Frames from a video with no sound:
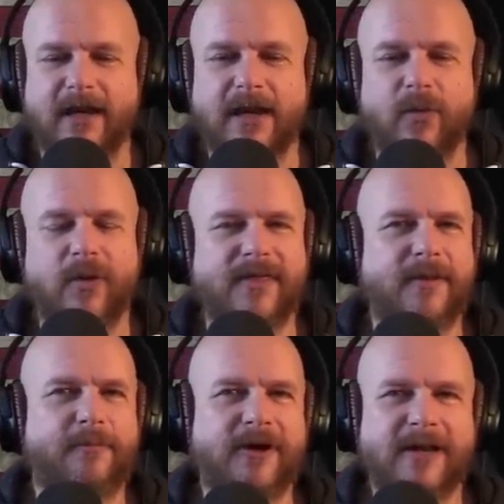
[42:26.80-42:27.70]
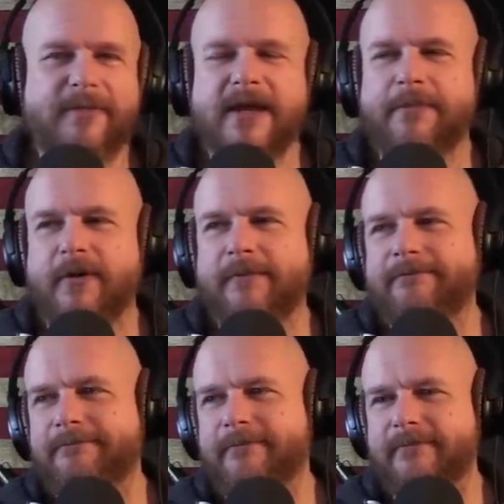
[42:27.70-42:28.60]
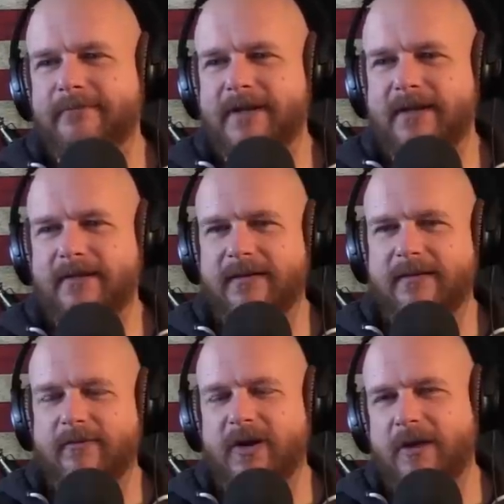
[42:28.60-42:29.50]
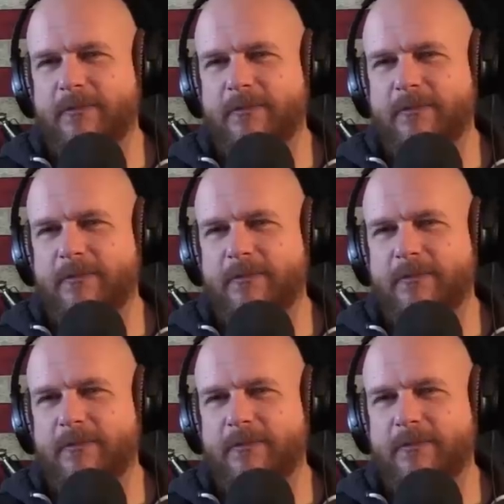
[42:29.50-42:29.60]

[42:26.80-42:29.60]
when the pretty people, well,